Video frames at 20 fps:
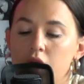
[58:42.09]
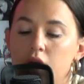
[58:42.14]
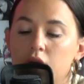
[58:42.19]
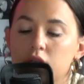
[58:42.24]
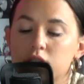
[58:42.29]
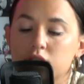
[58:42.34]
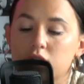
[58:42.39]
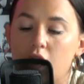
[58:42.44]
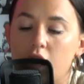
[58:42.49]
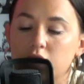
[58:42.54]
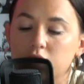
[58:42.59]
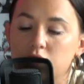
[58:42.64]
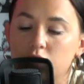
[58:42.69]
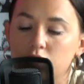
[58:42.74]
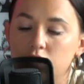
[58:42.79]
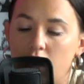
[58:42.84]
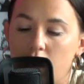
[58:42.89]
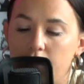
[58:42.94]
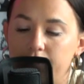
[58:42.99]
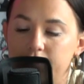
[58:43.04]
Scott
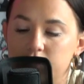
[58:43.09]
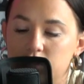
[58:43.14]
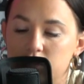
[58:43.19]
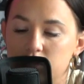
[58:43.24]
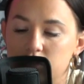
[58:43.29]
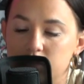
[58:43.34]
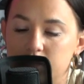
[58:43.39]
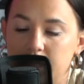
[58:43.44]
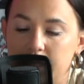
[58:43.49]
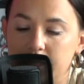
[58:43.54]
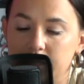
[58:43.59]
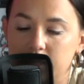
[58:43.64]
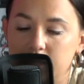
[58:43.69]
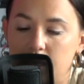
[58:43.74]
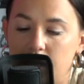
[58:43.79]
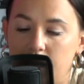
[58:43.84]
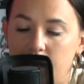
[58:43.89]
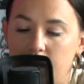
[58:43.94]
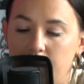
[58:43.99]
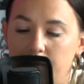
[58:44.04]
told officers that
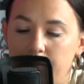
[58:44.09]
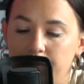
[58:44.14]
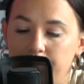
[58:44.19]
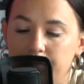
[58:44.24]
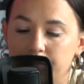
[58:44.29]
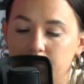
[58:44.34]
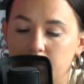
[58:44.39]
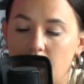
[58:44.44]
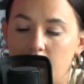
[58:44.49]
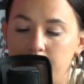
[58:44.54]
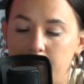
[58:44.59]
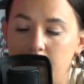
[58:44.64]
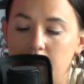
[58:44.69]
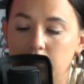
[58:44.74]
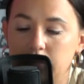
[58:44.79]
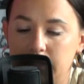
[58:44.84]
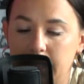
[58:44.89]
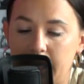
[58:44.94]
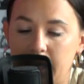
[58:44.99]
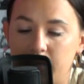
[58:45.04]

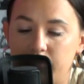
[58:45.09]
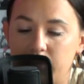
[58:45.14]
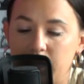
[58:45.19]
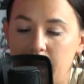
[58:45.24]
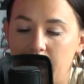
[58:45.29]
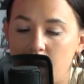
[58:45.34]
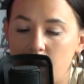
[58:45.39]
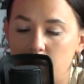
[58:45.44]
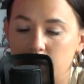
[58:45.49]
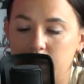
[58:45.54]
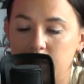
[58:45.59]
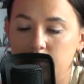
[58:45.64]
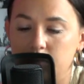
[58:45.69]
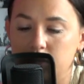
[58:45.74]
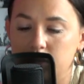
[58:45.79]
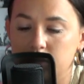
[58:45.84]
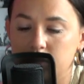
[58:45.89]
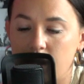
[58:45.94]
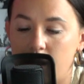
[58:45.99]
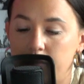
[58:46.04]
about Dave and how he
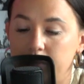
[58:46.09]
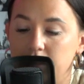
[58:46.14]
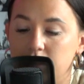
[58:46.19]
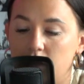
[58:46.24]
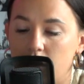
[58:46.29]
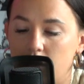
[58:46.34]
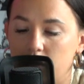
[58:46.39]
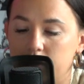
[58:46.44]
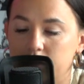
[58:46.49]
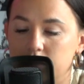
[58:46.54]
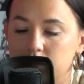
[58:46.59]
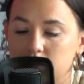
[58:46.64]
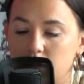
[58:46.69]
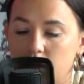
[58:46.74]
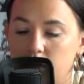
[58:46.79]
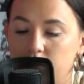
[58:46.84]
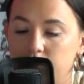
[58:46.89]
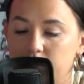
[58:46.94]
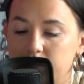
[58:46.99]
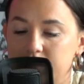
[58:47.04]
was coming to
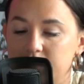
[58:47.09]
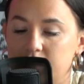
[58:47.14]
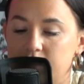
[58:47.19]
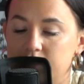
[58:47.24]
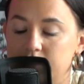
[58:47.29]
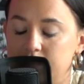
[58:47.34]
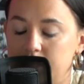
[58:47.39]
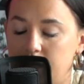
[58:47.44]
Arkansas to visit his